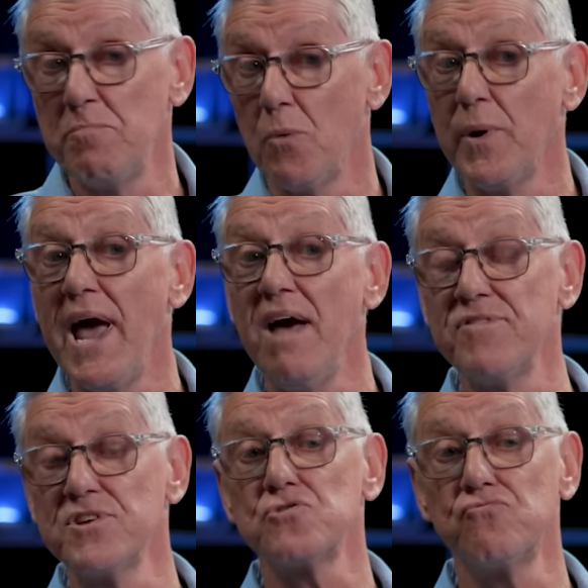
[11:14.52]
But we
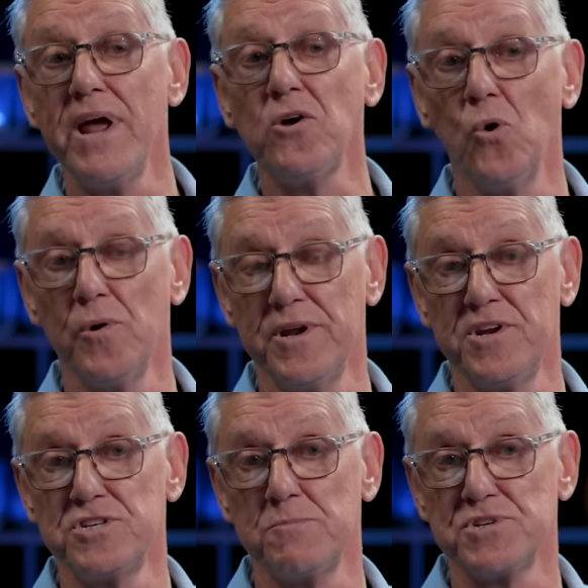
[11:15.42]
have this record in
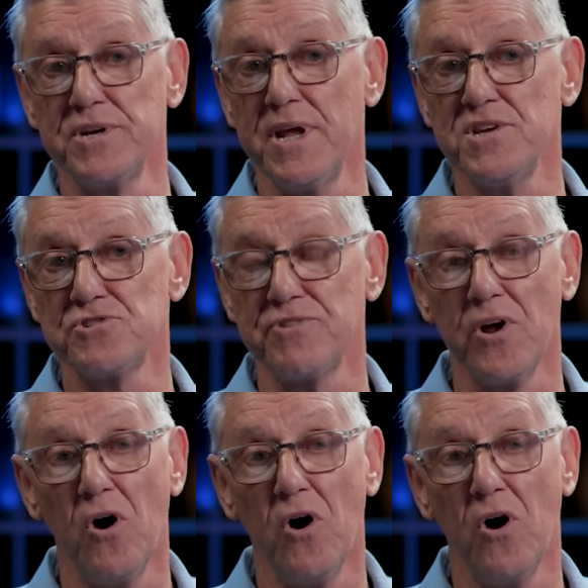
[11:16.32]
Egyptian history